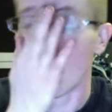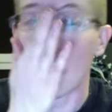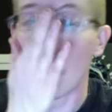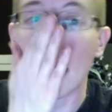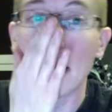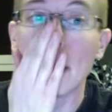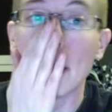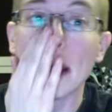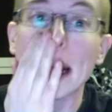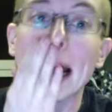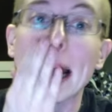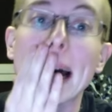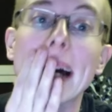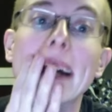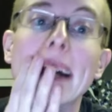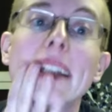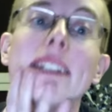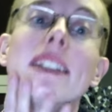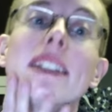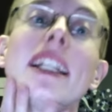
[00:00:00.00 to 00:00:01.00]
Oh my
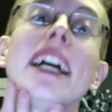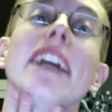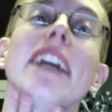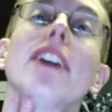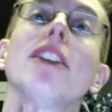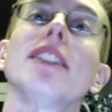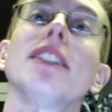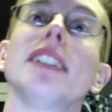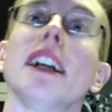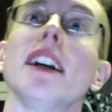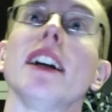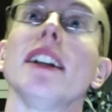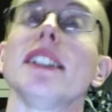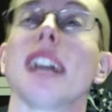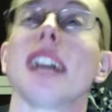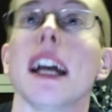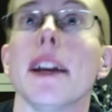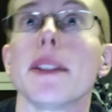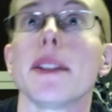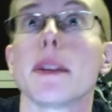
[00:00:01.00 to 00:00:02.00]
god, like your
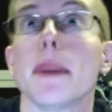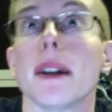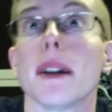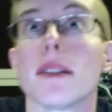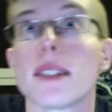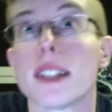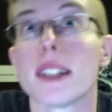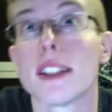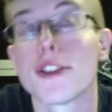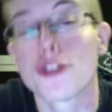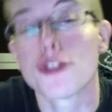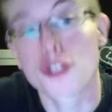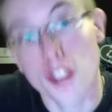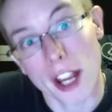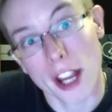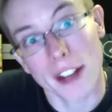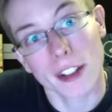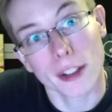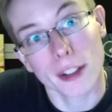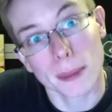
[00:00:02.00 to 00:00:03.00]
stereotypes about
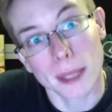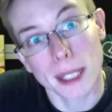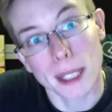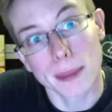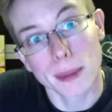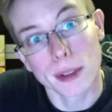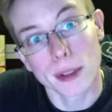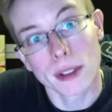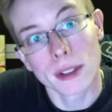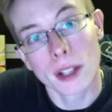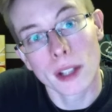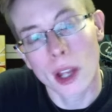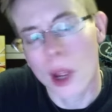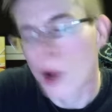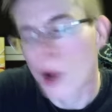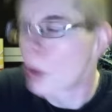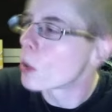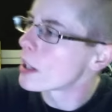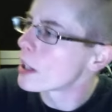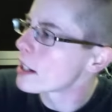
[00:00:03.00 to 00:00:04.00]
cisgender people
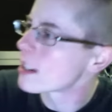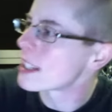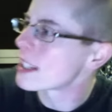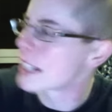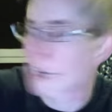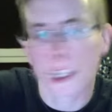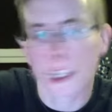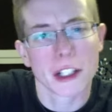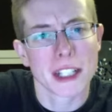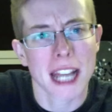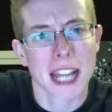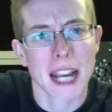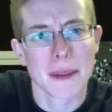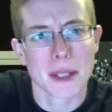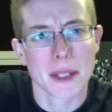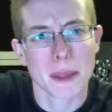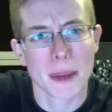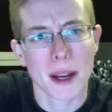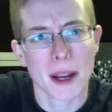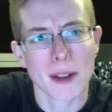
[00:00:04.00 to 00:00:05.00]
or your
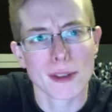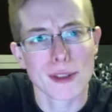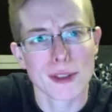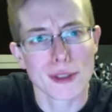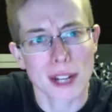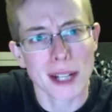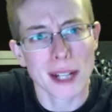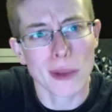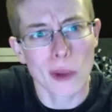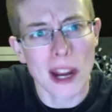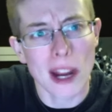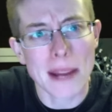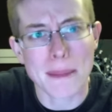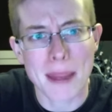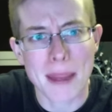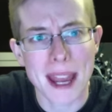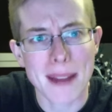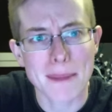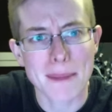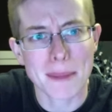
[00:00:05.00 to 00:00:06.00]
stereotypes about straight white
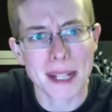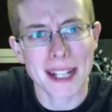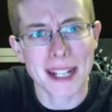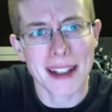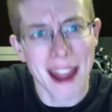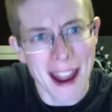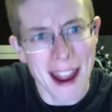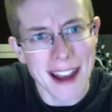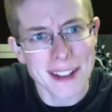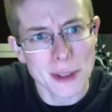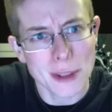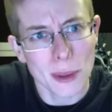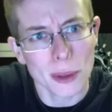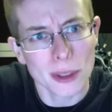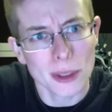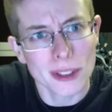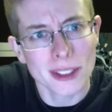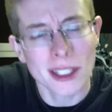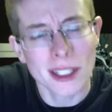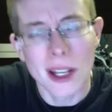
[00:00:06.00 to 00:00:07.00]
men being
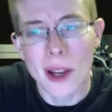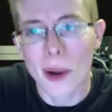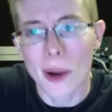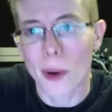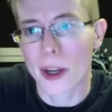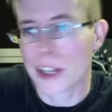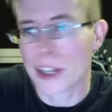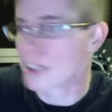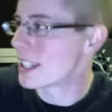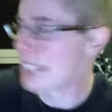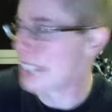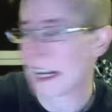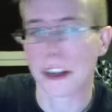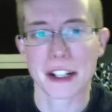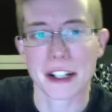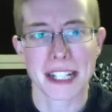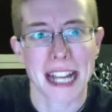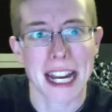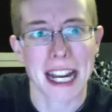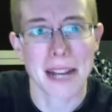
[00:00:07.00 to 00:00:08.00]
assholes, or your
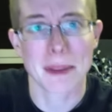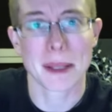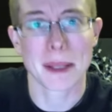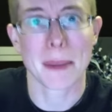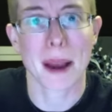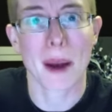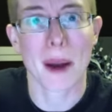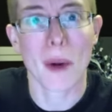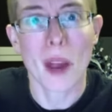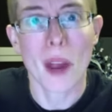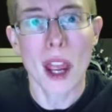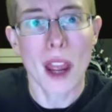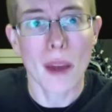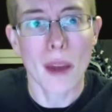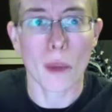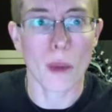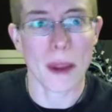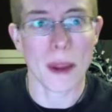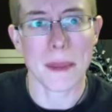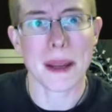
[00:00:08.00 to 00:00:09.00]
stereotypes about
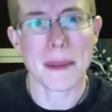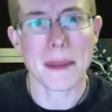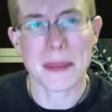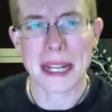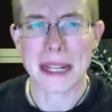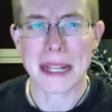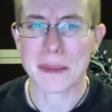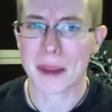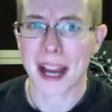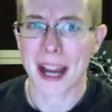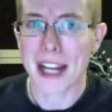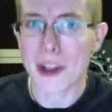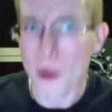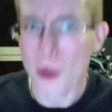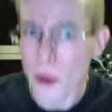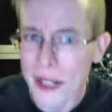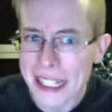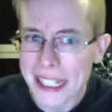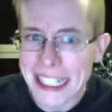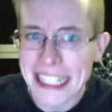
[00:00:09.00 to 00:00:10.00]
women being
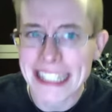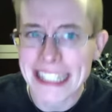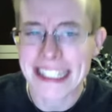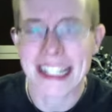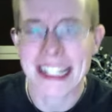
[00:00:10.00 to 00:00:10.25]
minorities and